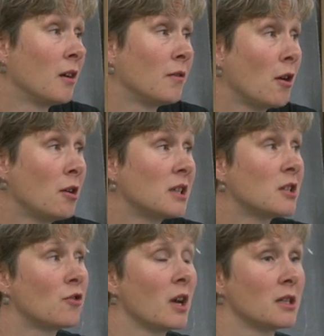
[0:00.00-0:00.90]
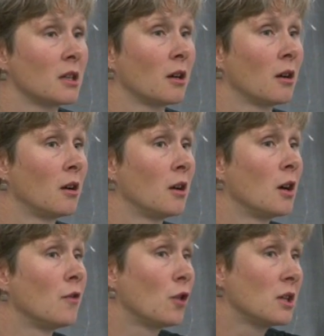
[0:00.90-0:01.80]
Very distressing.
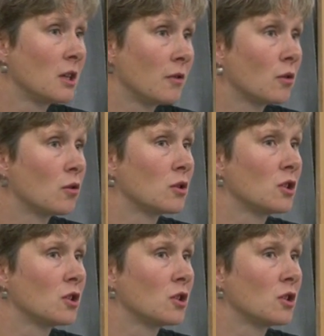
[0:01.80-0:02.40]
And very difficult